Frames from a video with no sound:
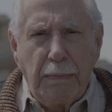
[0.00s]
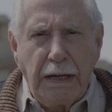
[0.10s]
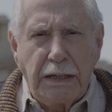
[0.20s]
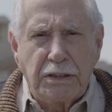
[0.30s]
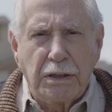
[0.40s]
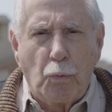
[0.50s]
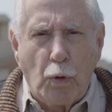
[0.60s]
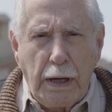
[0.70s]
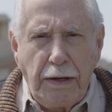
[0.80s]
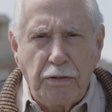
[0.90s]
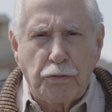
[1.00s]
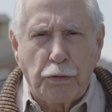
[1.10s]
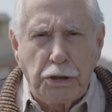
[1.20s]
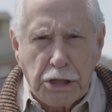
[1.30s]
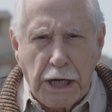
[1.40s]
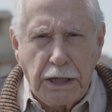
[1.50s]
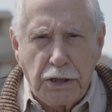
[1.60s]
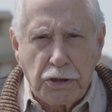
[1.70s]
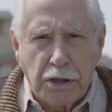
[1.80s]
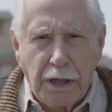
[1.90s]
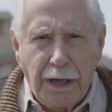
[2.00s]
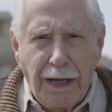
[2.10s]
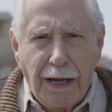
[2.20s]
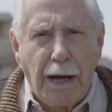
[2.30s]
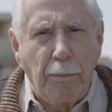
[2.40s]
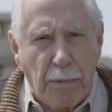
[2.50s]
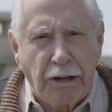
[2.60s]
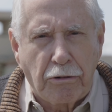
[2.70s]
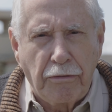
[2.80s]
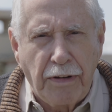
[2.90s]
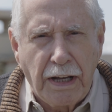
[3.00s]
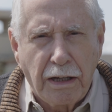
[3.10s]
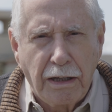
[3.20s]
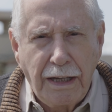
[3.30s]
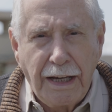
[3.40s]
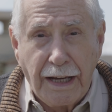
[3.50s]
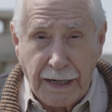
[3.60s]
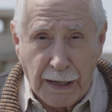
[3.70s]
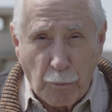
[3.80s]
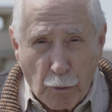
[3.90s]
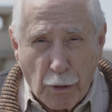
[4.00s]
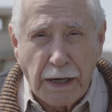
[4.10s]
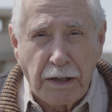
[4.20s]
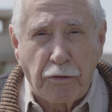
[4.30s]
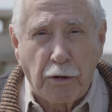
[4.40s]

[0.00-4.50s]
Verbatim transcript: make some waves for change. I'm Mike Gravel, and I'm running